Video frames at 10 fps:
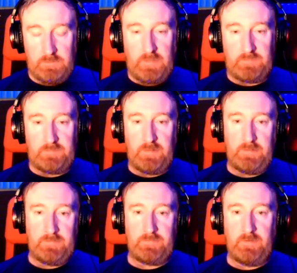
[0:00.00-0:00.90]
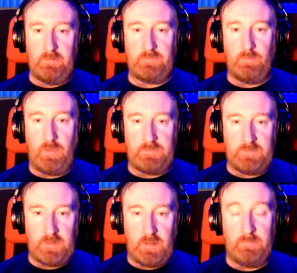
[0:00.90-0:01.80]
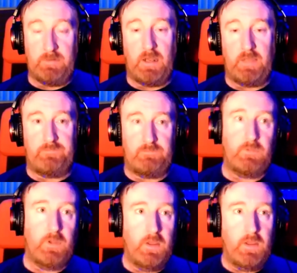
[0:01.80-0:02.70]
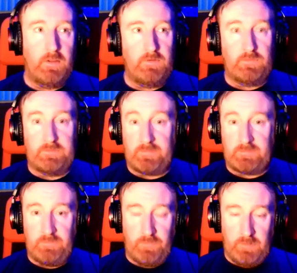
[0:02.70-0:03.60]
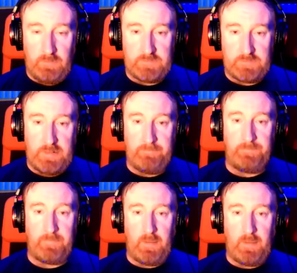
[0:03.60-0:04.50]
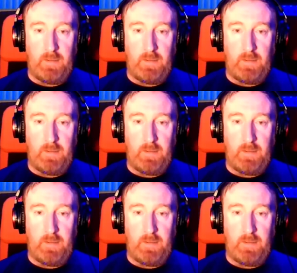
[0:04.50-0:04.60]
Audacity is the way to go. And I mean, I've used Audacity for a long time,